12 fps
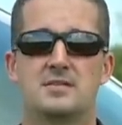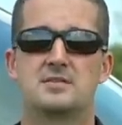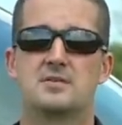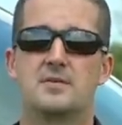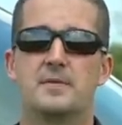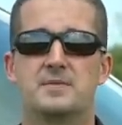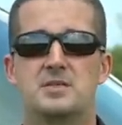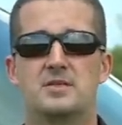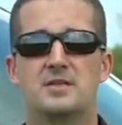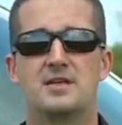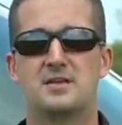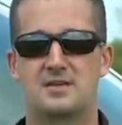So till
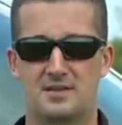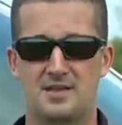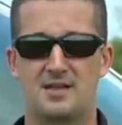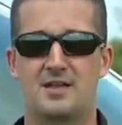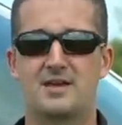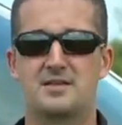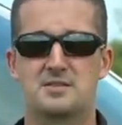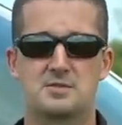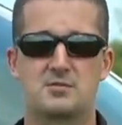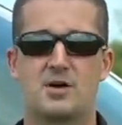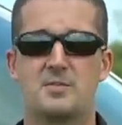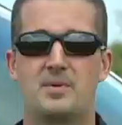then, click that like and
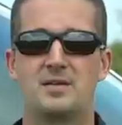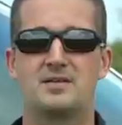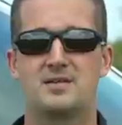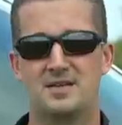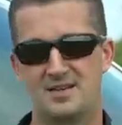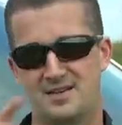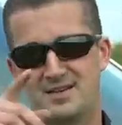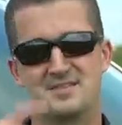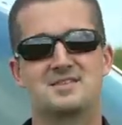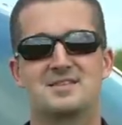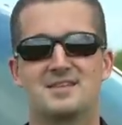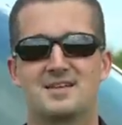subscribe button, and I'll
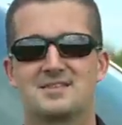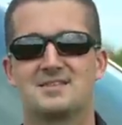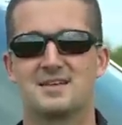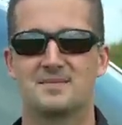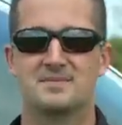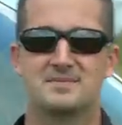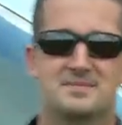see you next time.